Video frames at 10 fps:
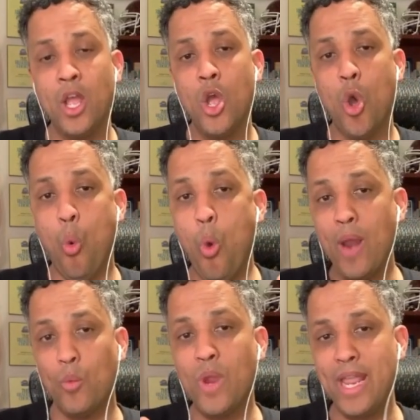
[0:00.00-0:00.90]
of that.
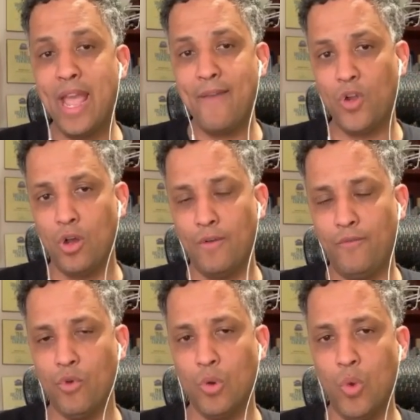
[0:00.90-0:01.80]
What we have
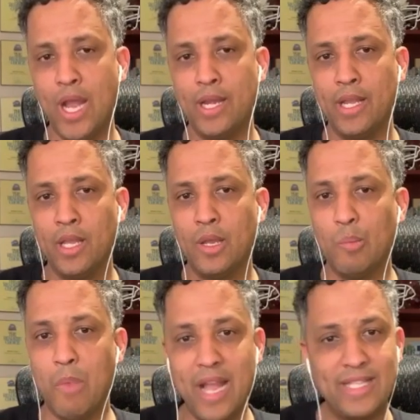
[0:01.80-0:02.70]
called for, what
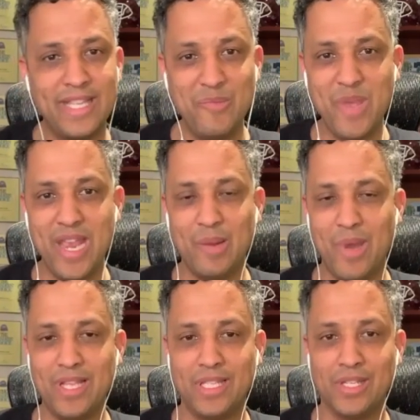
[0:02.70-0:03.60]
my
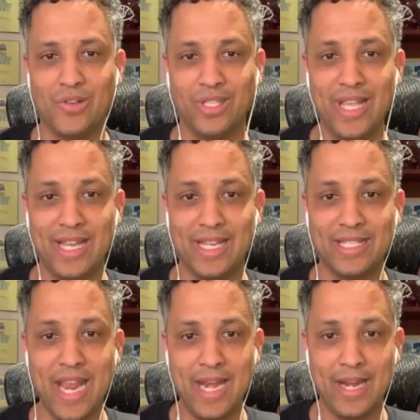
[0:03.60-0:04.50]
seatmate and my sister Leah
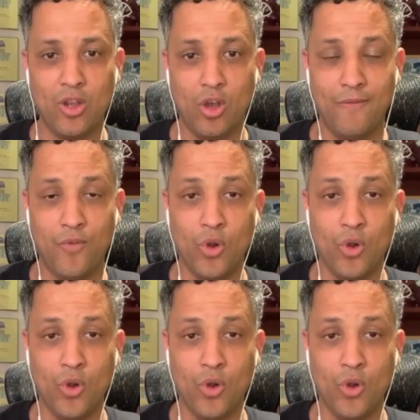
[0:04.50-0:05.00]
Gazan had